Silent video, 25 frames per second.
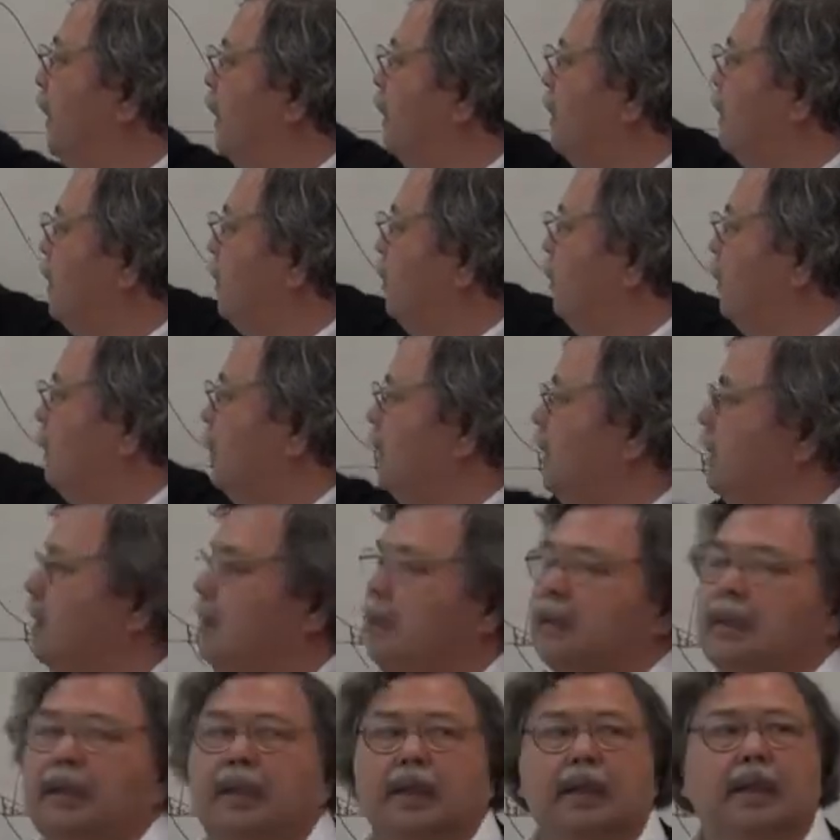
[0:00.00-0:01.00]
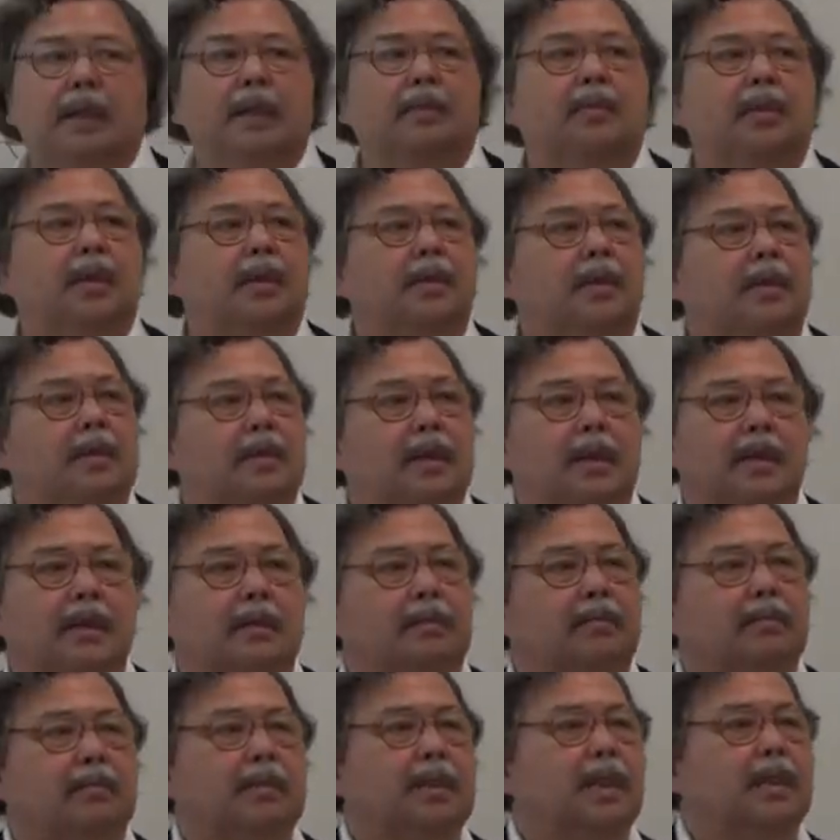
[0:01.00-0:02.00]
it's not written here because
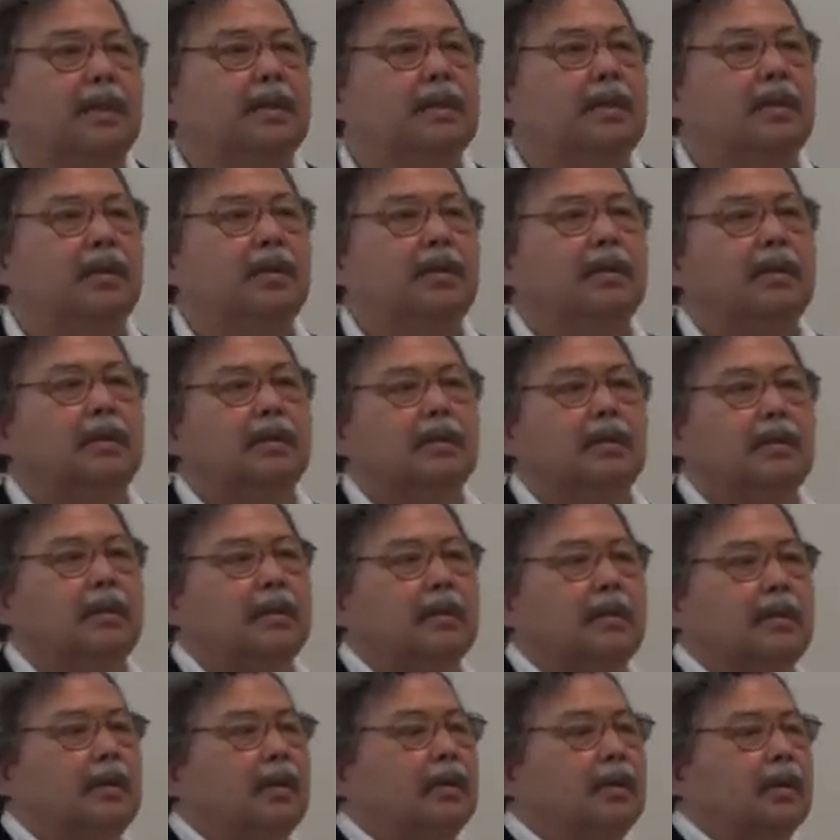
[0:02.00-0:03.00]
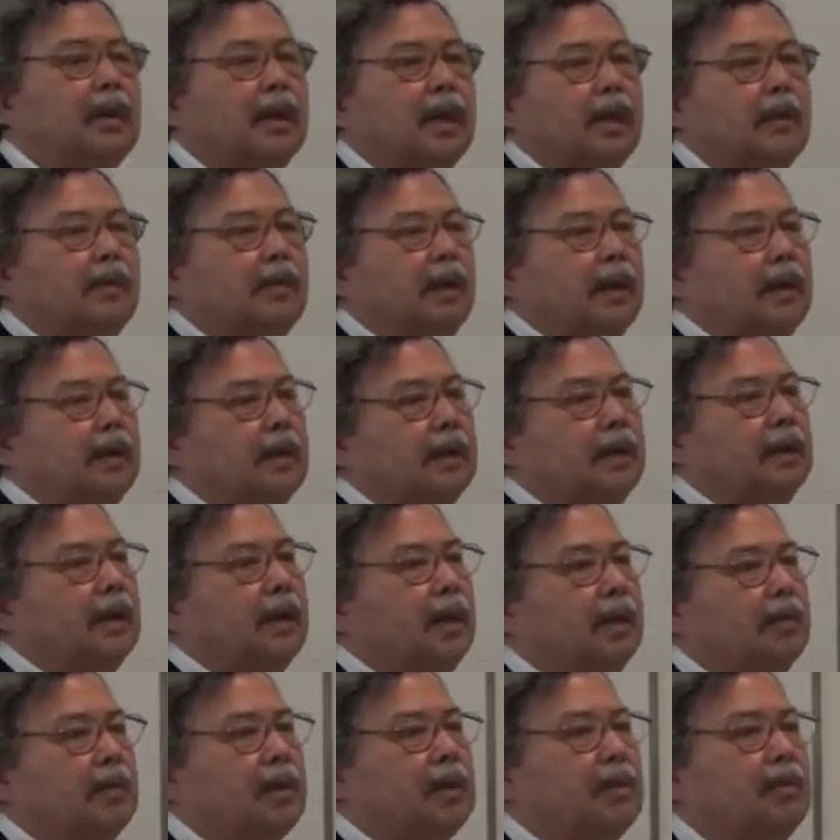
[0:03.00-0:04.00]
I just don't have either
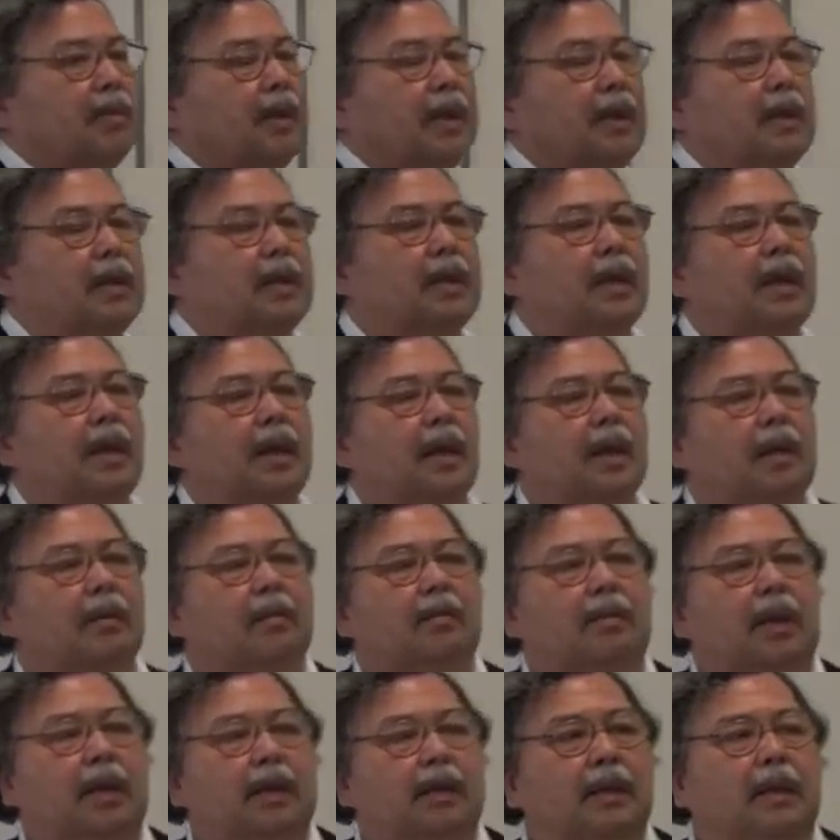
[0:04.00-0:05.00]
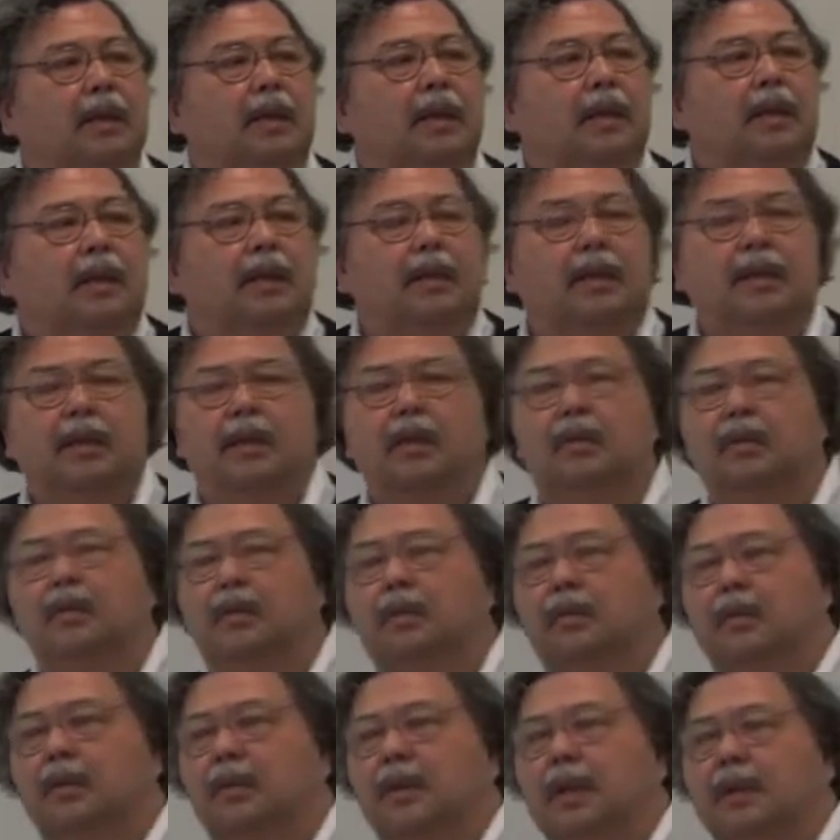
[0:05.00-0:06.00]
time or space, but
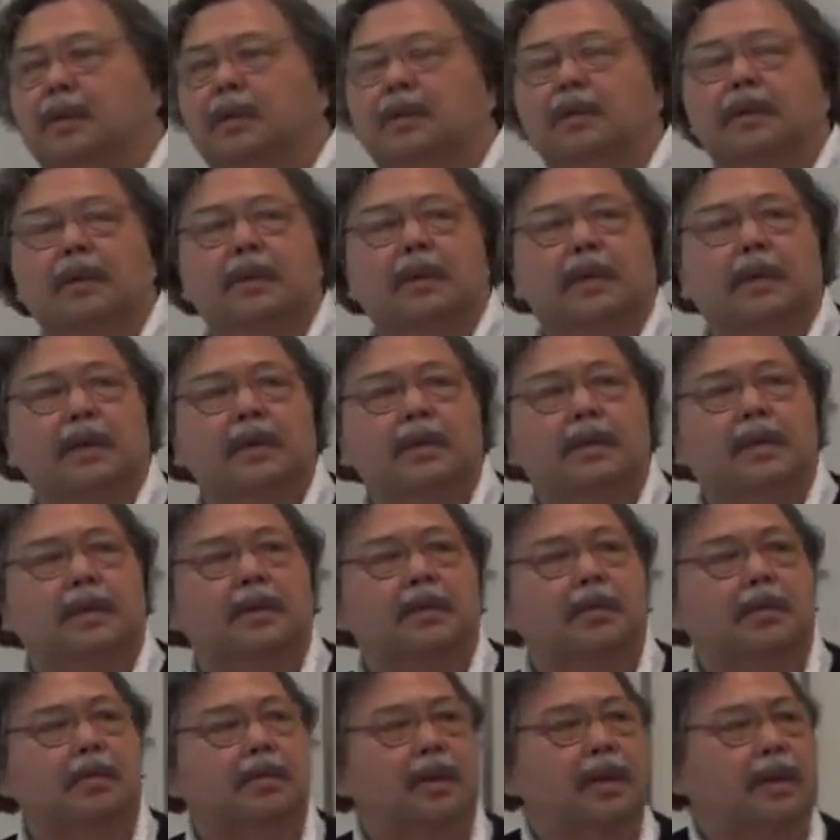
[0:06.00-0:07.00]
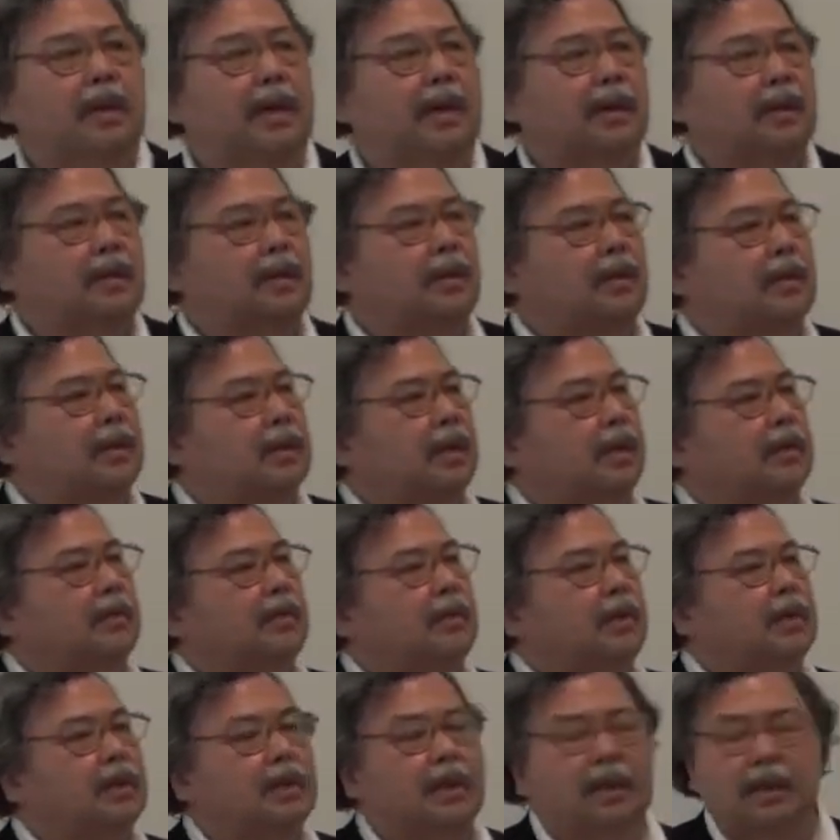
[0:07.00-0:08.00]
one of the things that you may ask
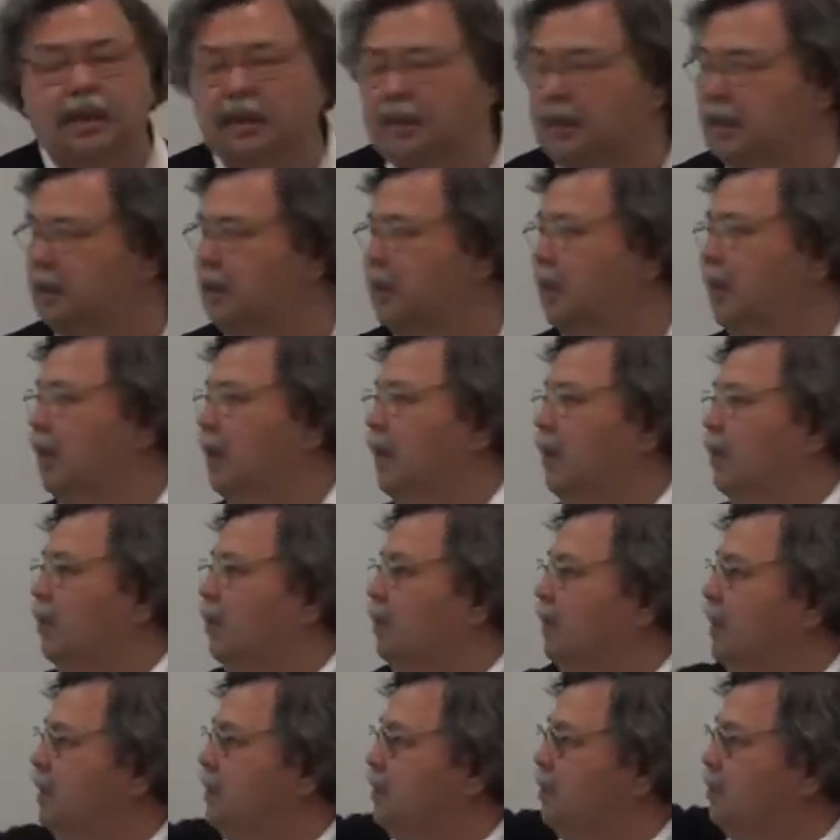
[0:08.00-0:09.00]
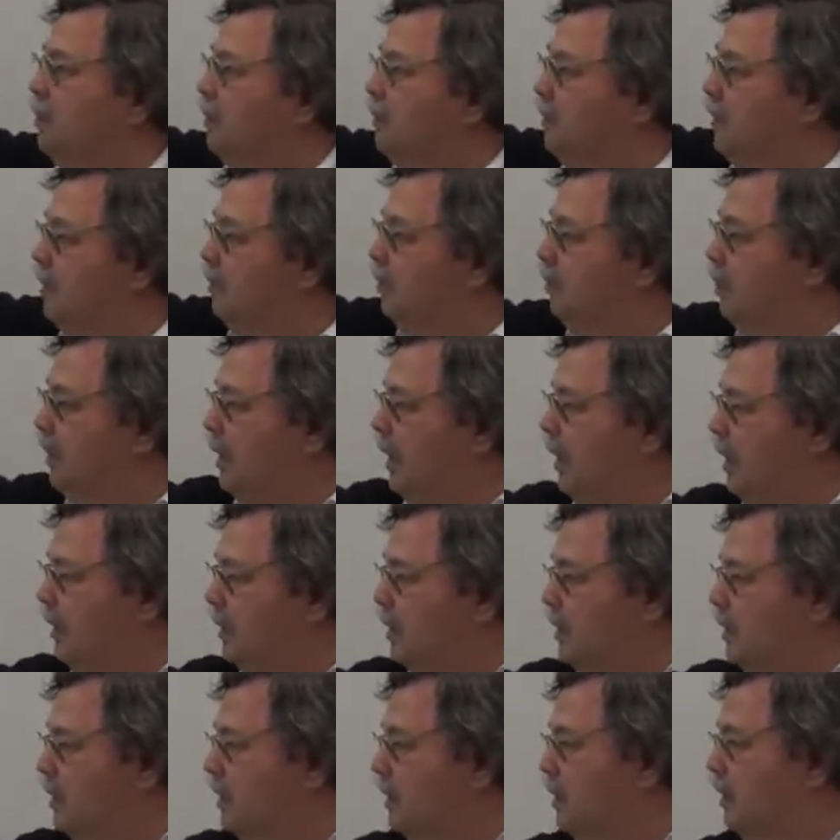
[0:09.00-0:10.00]
yourself is this: which of the
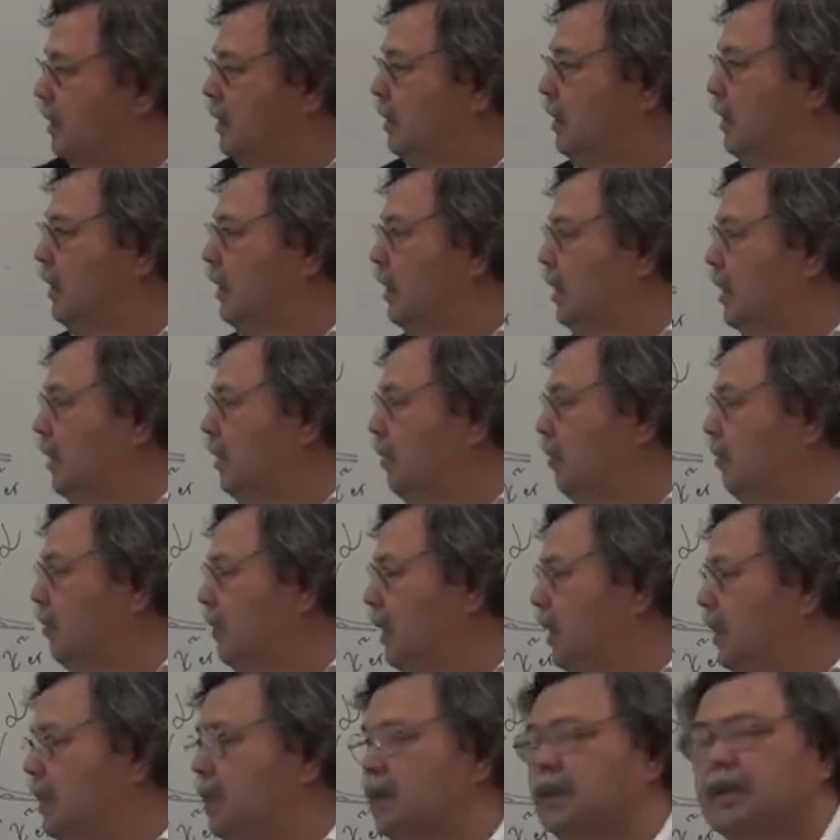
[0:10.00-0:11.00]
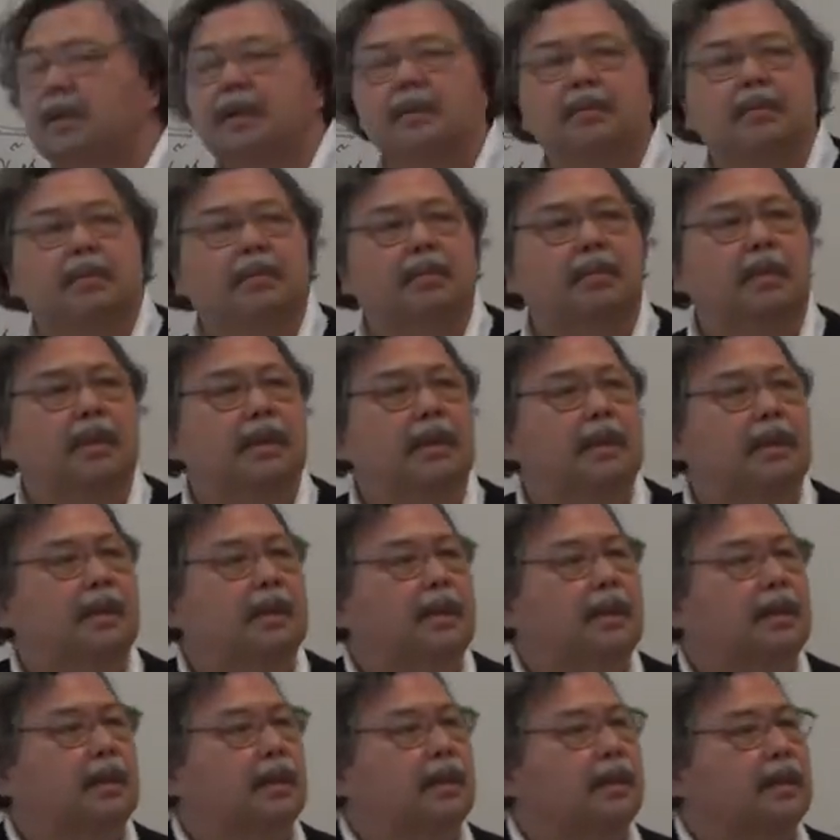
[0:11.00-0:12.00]
brands makes
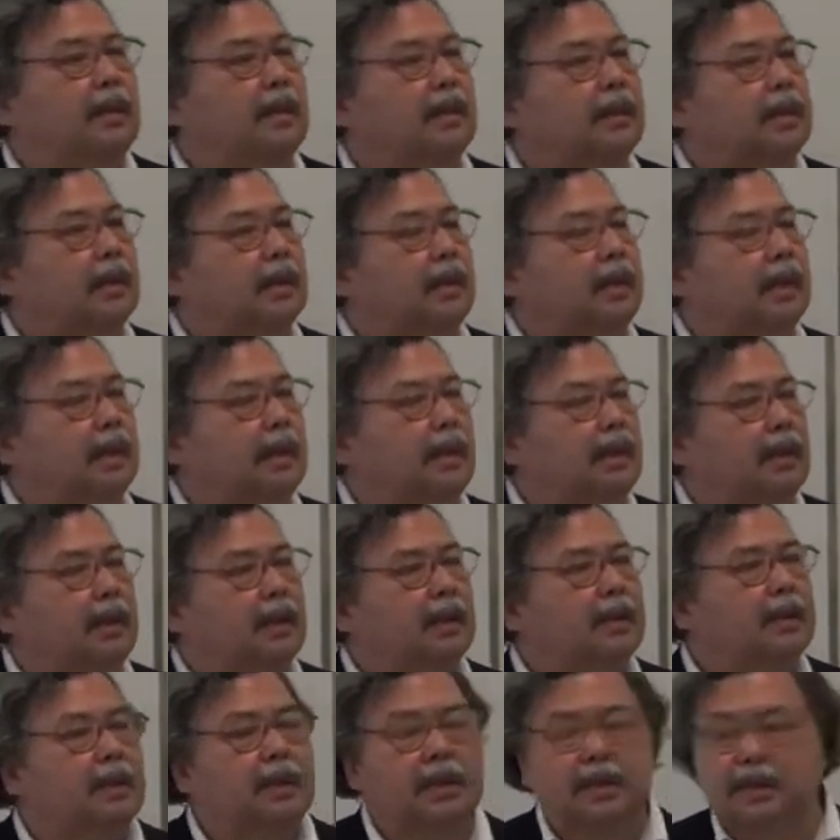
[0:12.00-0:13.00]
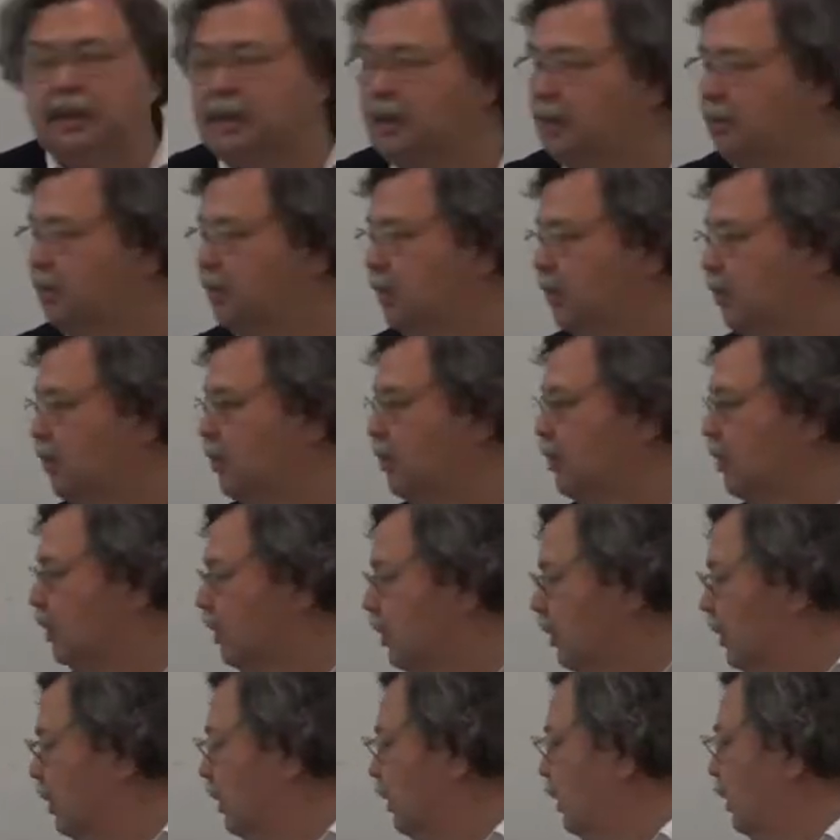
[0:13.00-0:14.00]
the greatest
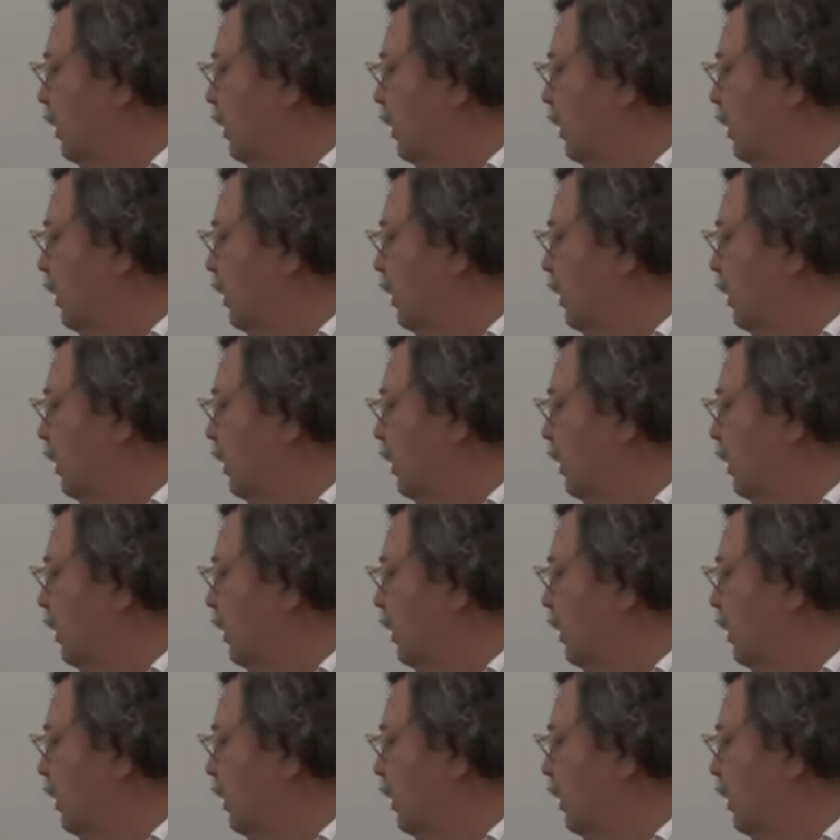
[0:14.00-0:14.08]
distribution